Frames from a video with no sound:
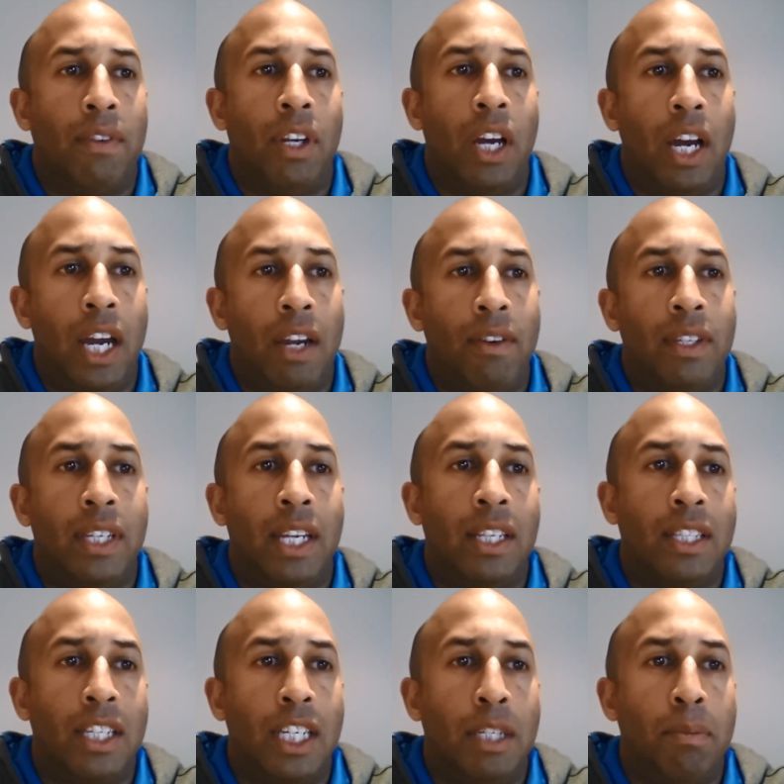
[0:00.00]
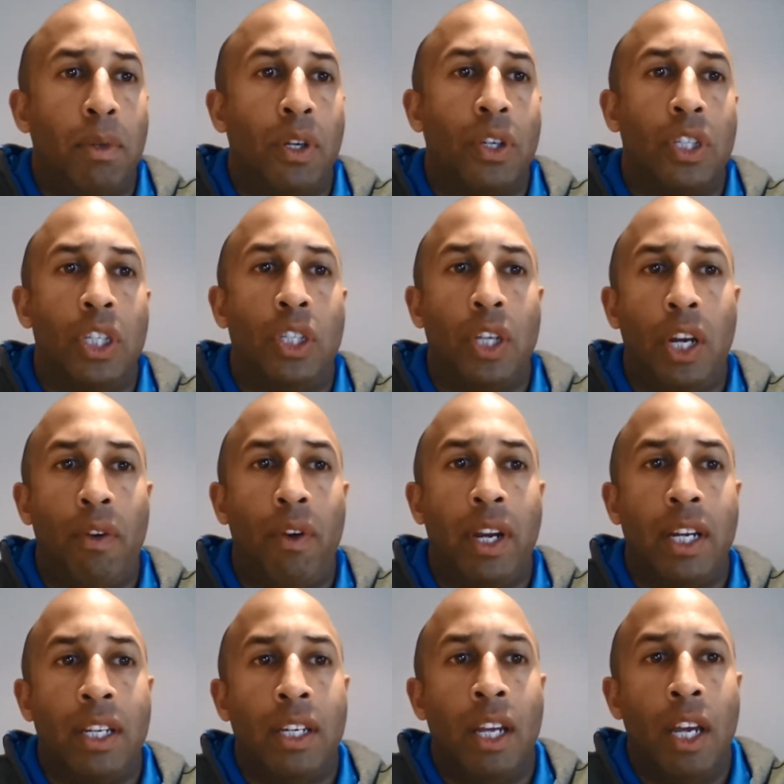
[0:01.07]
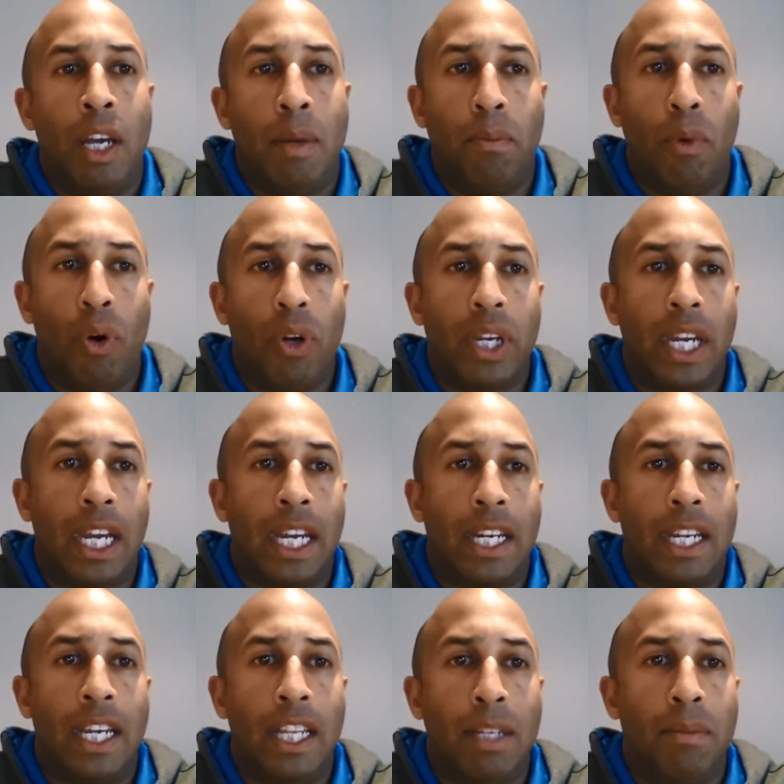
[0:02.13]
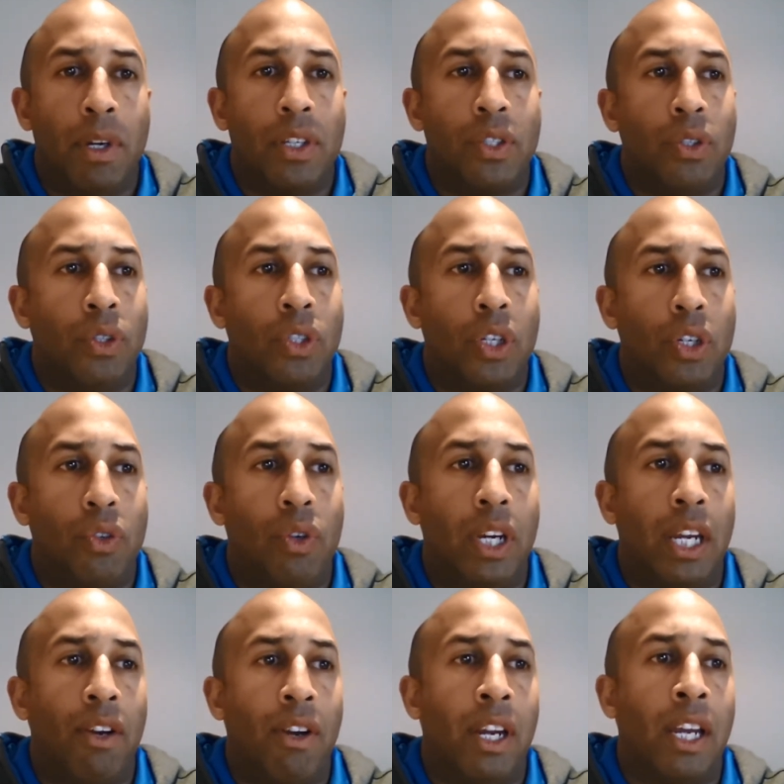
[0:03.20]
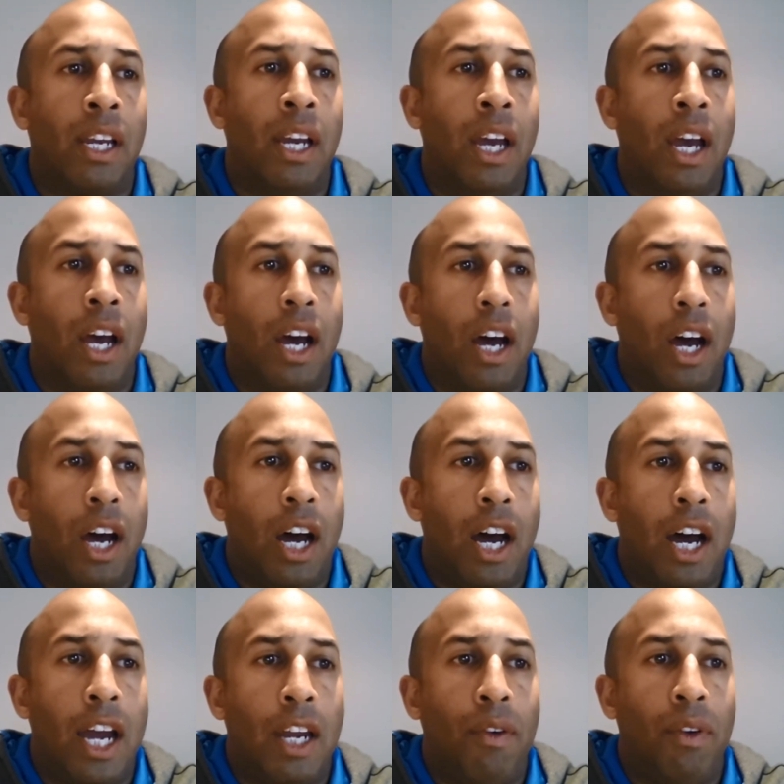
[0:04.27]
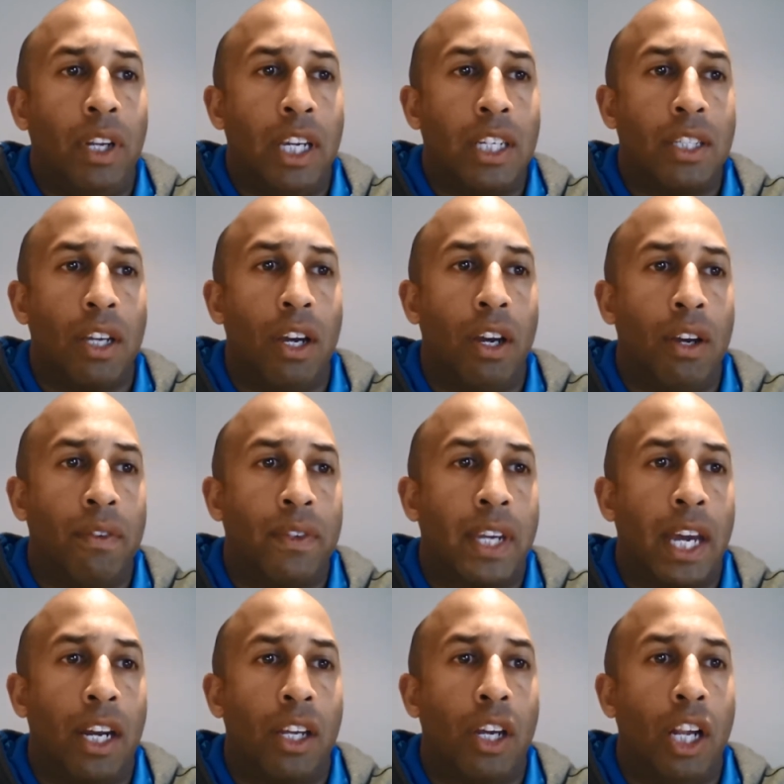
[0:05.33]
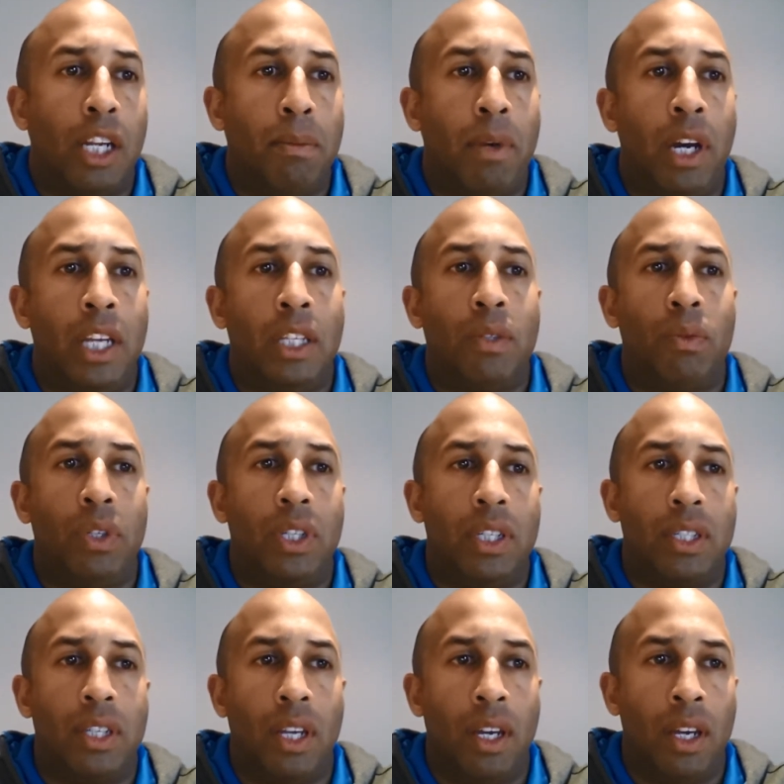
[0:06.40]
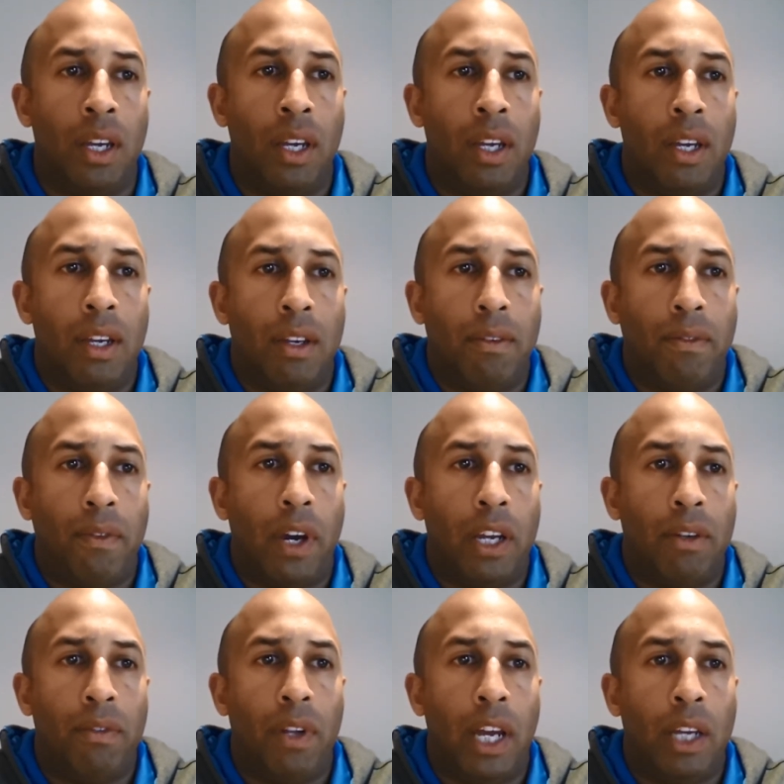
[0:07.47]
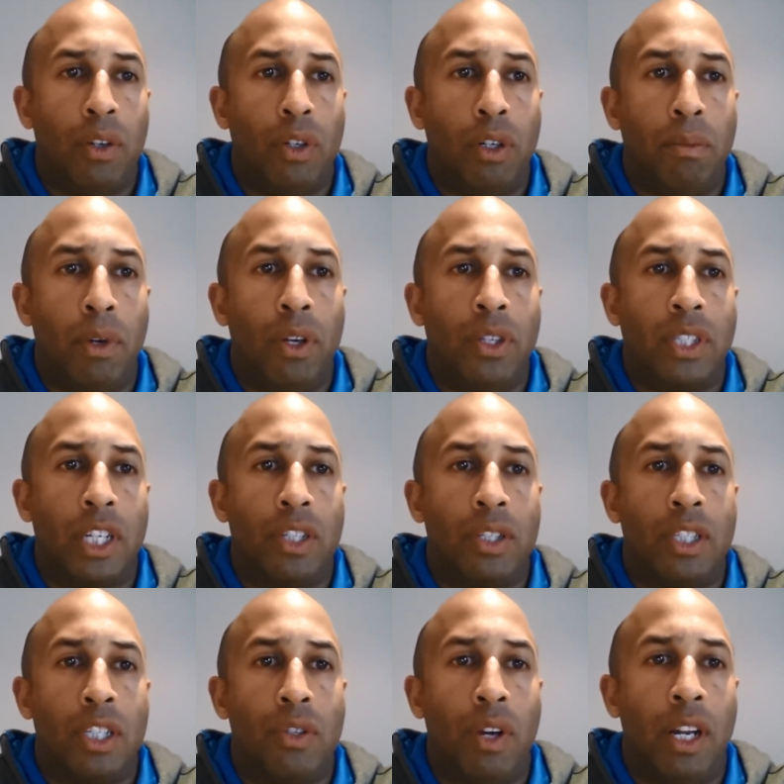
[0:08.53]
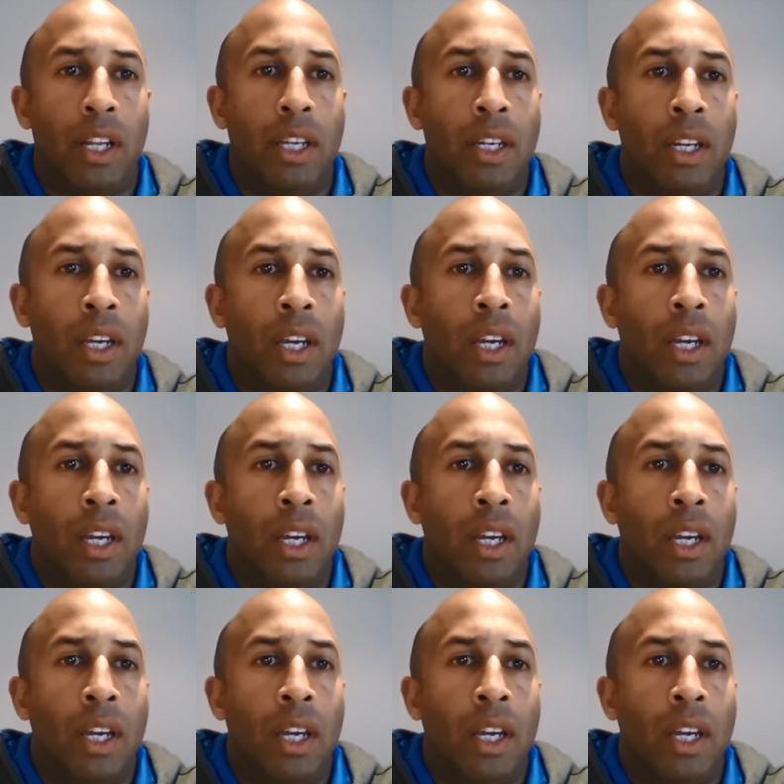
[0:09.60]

in higher intensities because it generated more heat in the muscles, triggering a higher release of catecholamines, which is a fight-or-flight hormone such as adrenaline.